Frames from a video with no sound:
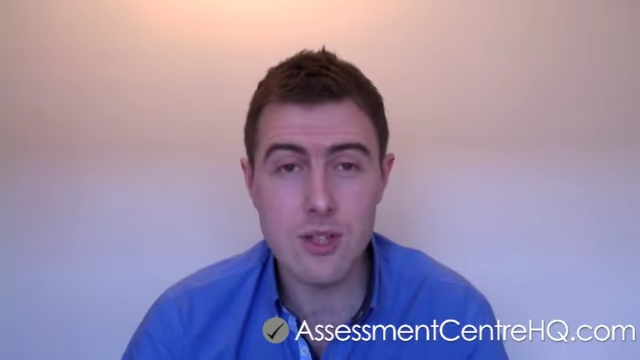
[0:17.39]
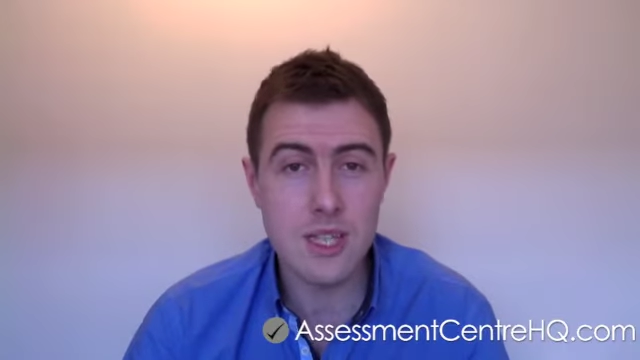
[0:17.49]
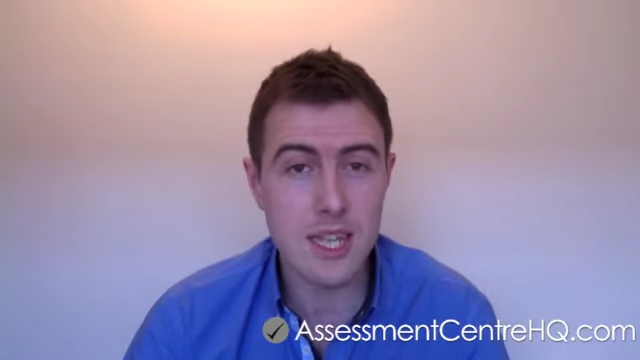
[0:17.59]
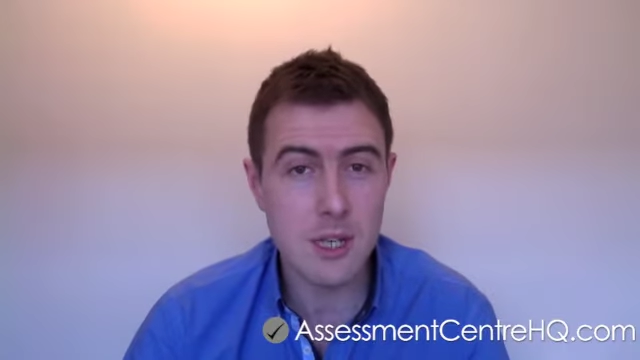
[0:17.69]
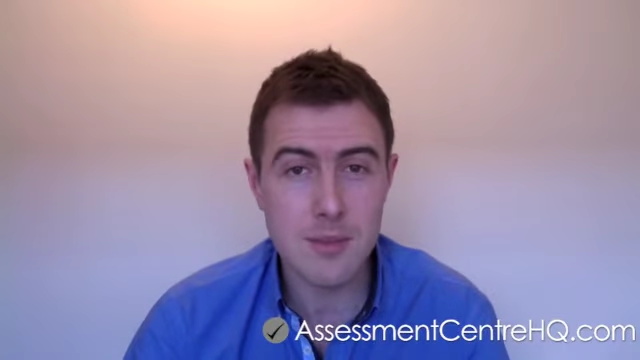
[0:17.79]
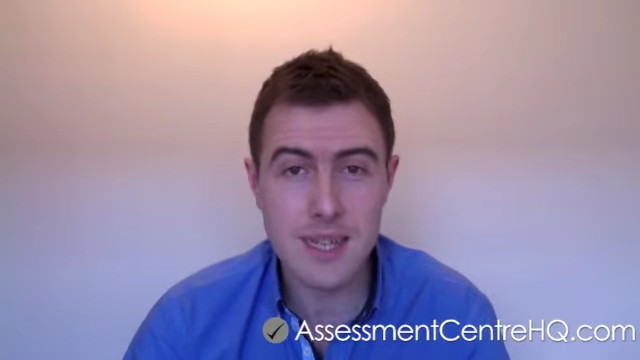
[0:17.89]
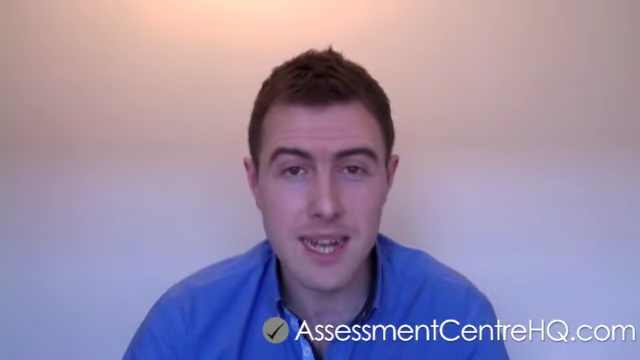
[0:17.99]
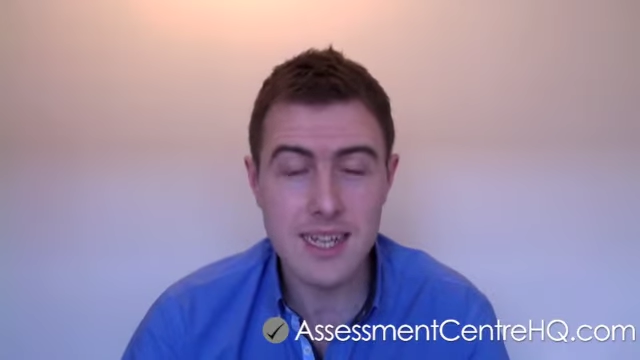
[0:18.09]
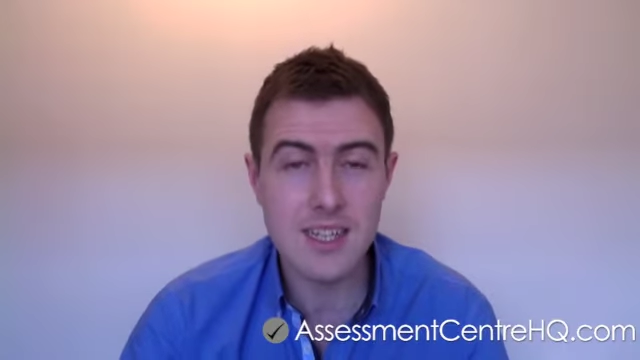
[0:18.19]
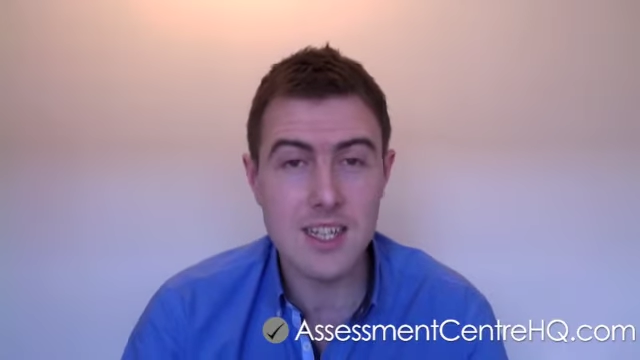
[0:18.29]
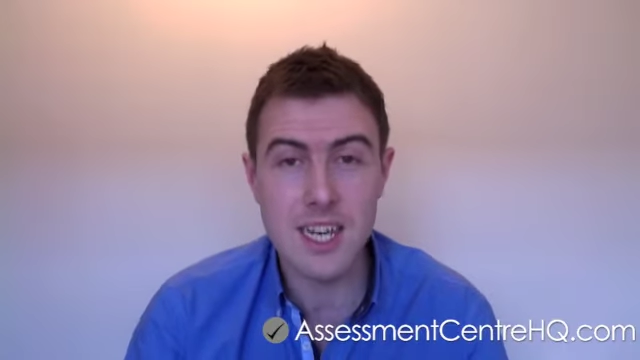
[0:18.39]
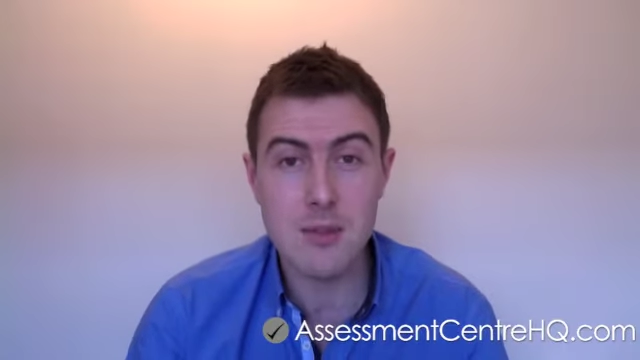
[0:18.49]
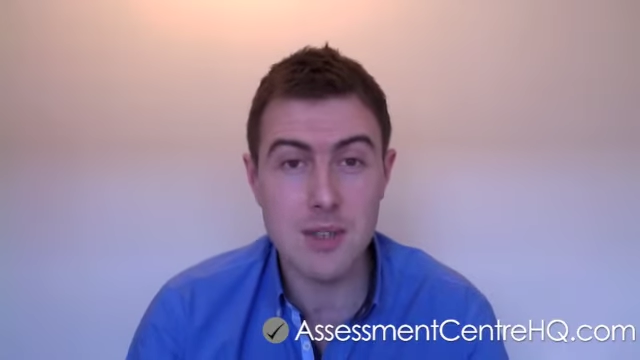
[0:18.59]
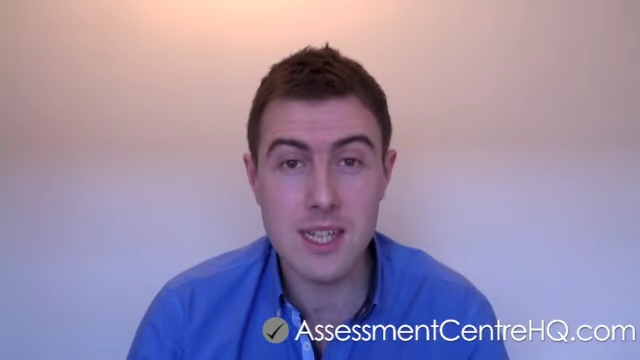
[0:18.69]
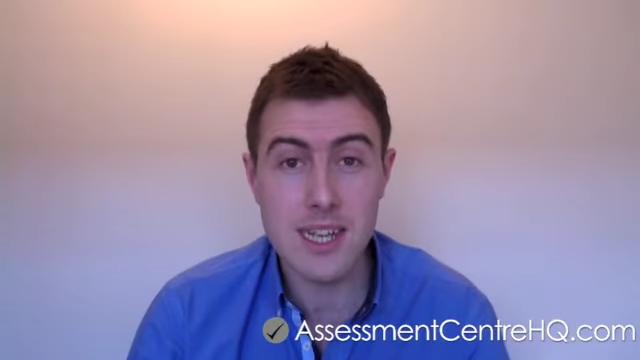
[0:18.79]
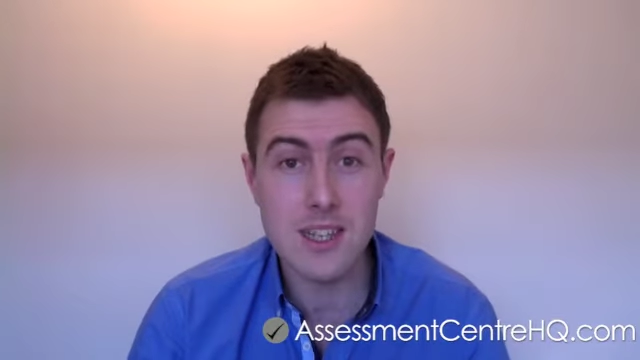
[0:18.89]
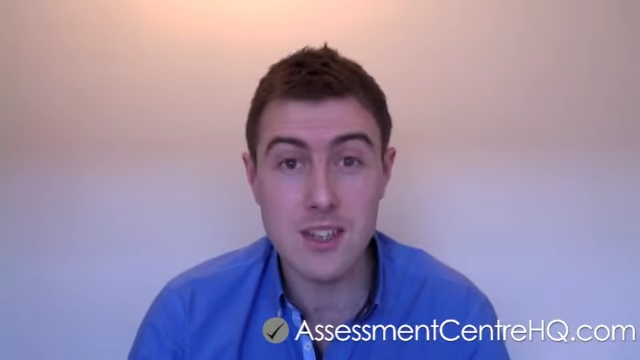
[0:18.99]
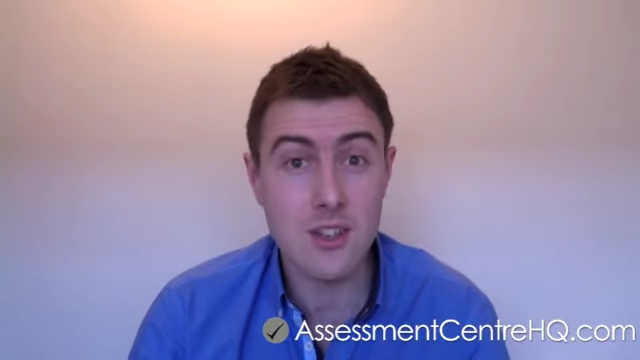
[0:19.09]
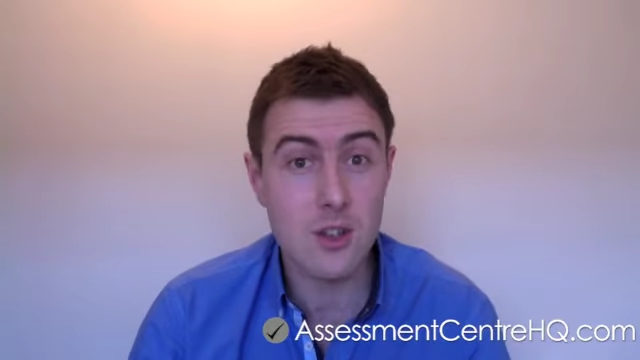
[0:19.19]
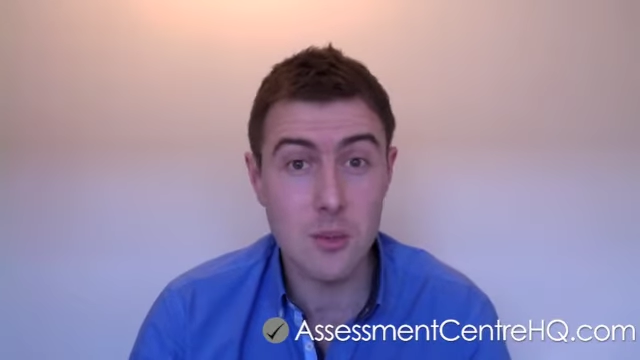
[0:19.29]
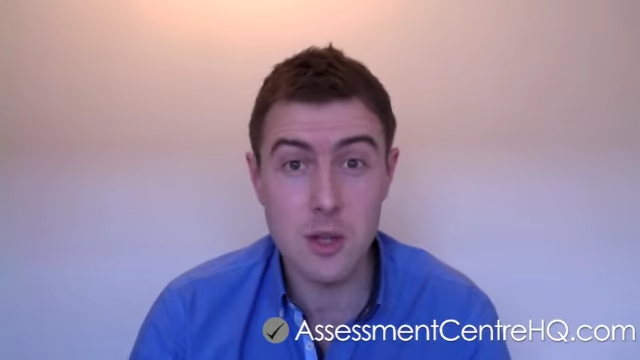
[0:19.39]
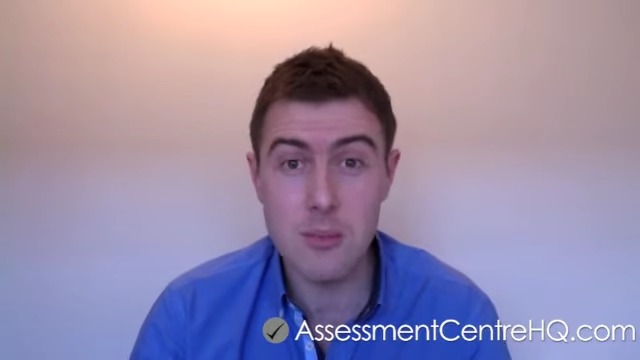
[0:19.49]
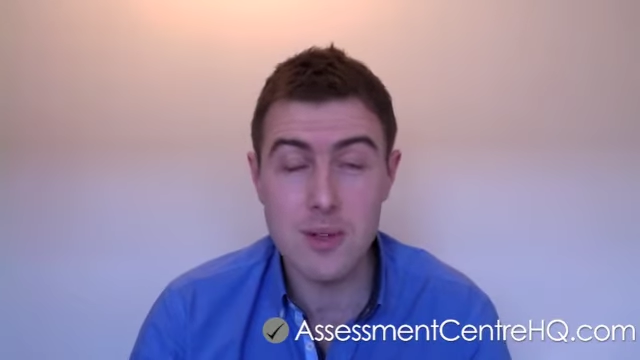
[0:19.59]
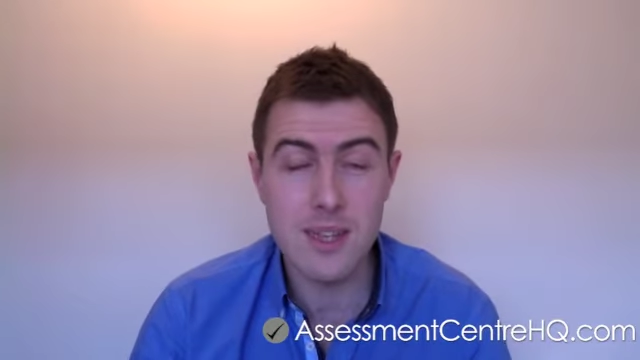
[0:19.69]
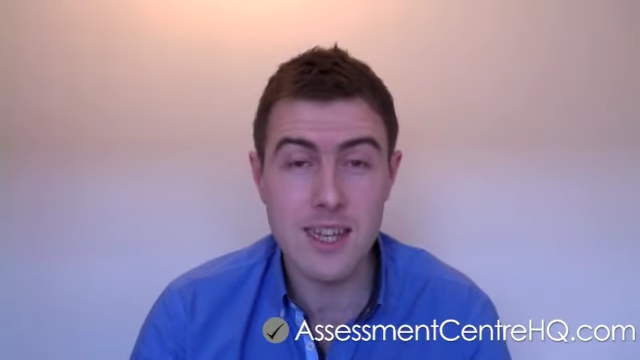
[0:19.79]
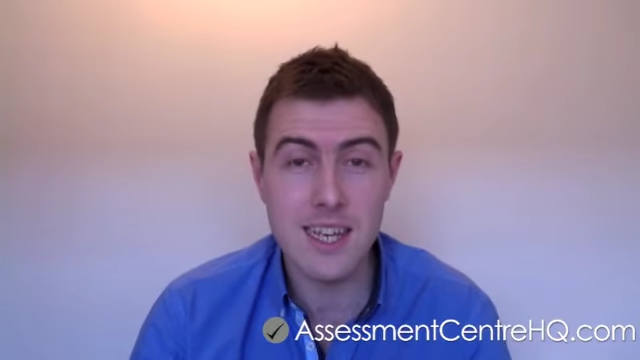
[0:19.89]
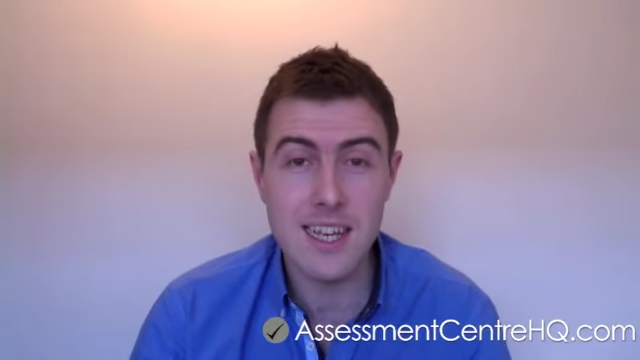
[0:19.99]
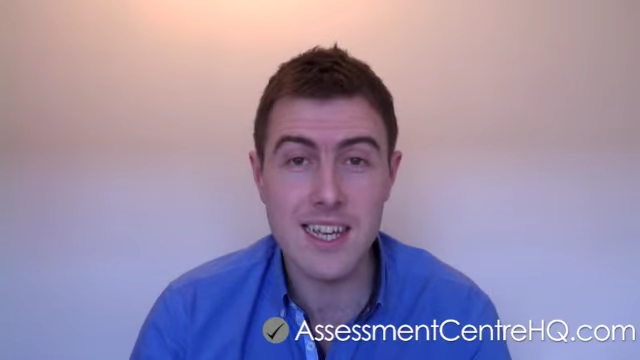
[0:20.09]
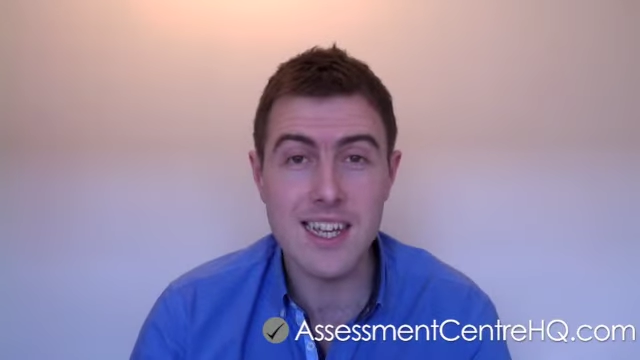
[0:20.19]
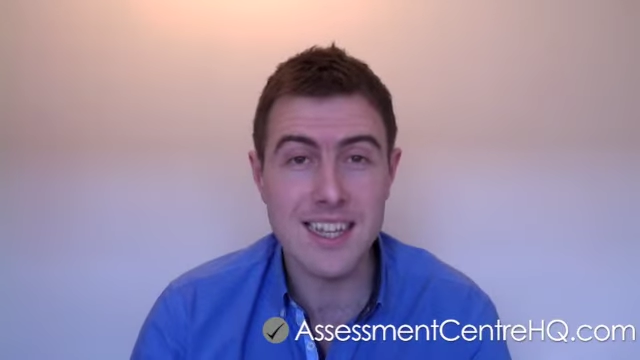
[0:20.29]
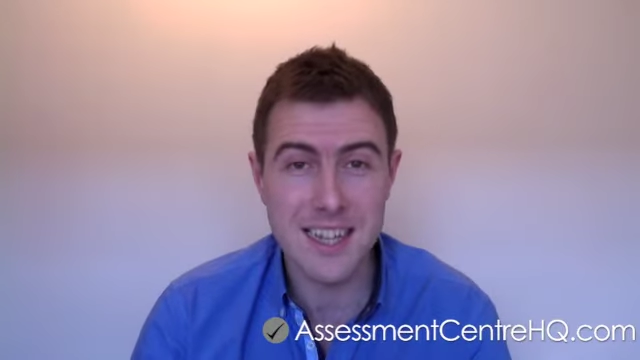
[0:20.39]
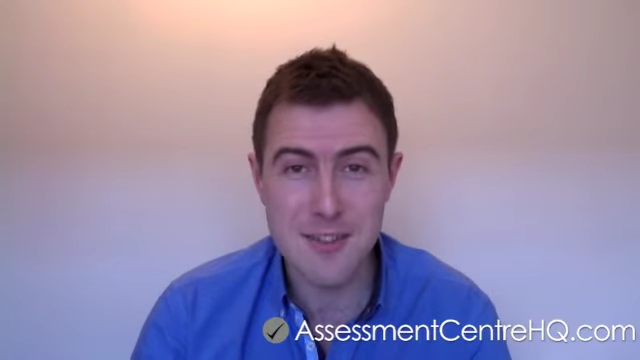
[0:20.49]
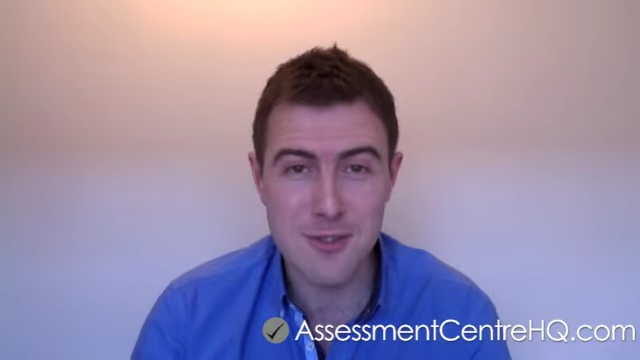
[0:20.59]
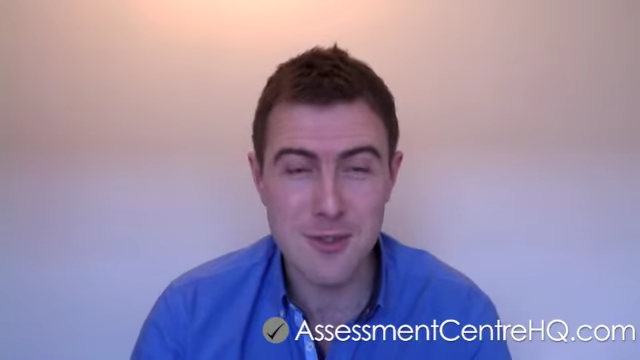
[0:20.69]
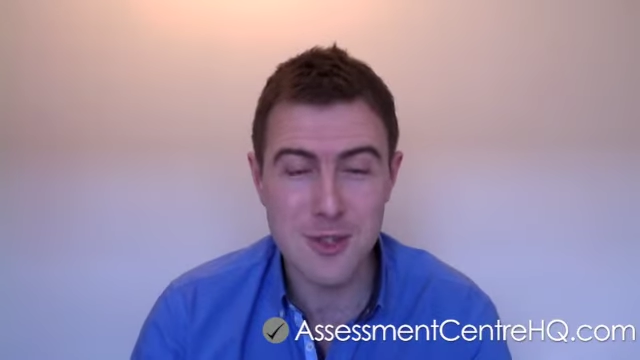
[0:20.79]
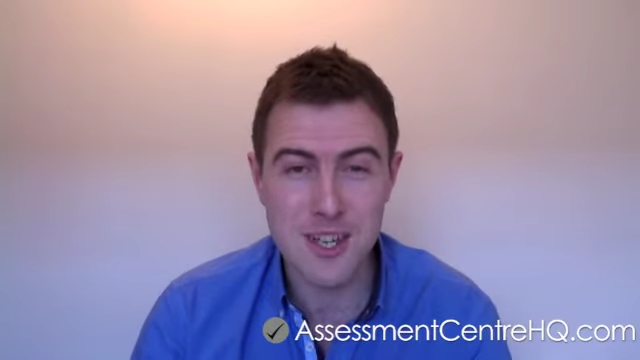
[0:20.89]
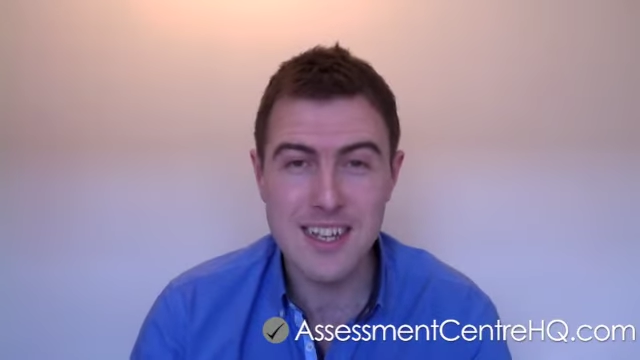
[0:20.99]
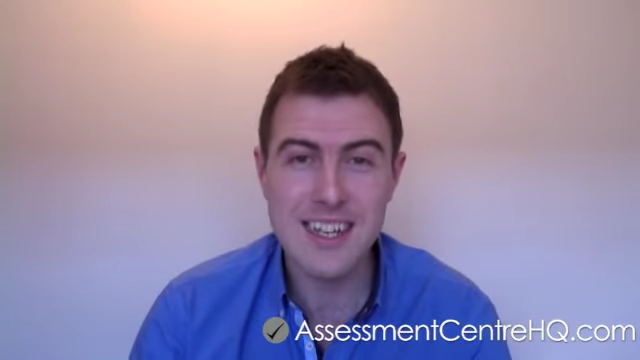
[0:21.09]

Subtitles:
assessment days, assessment centres coming up in the near future.